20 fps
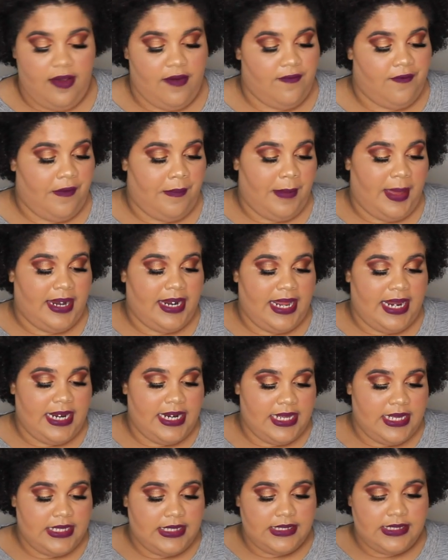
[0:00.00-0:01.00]
for my
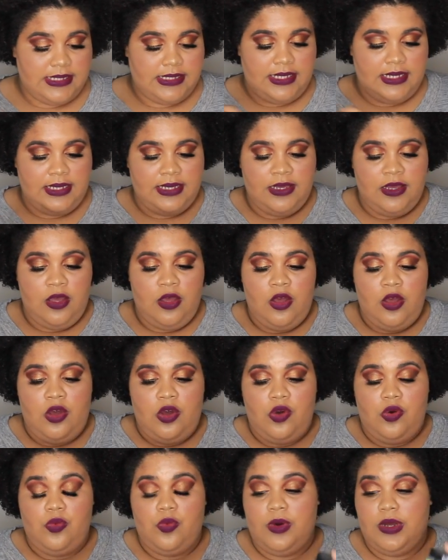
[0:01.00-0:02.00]
ladies
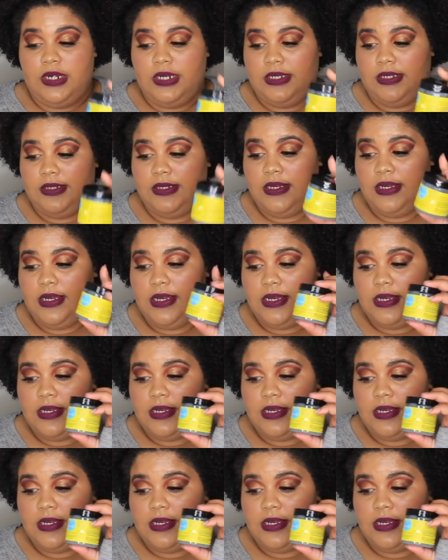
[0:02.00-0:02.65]
who wanna,